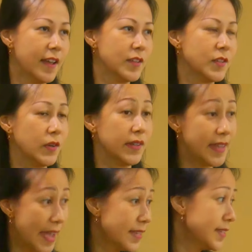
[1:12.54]
So
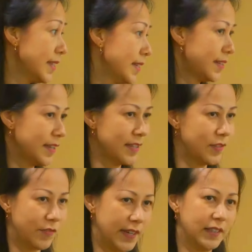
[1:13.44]
yes, it
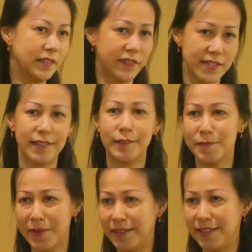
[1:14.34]
is real physical
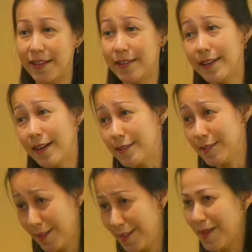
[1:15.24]
money that
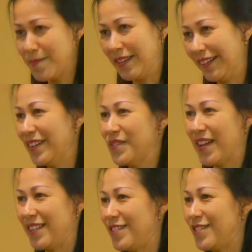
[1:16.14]
does come in
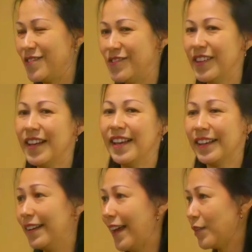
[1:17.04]
when you
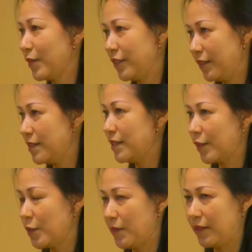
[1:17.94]
connect with Goddess
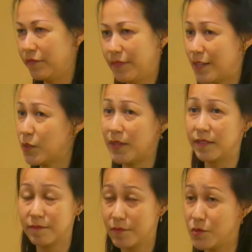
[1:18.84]
Lakshmi, if that's
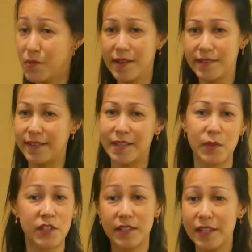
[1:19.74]
what you want and that's
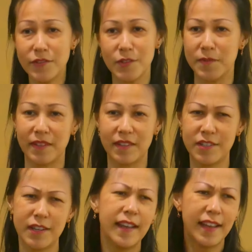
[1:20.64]
what she gives you,
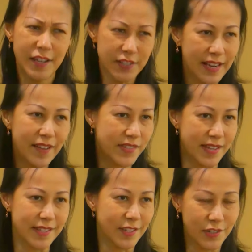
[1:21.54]
because she loves
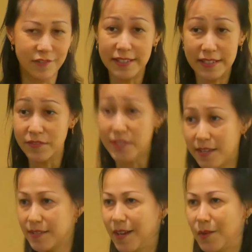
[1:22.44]
us and she really gives
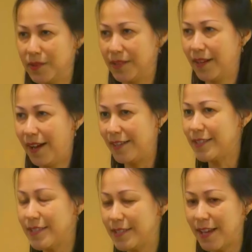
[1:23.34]
us our
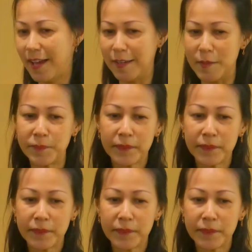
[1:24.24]
heart's desire.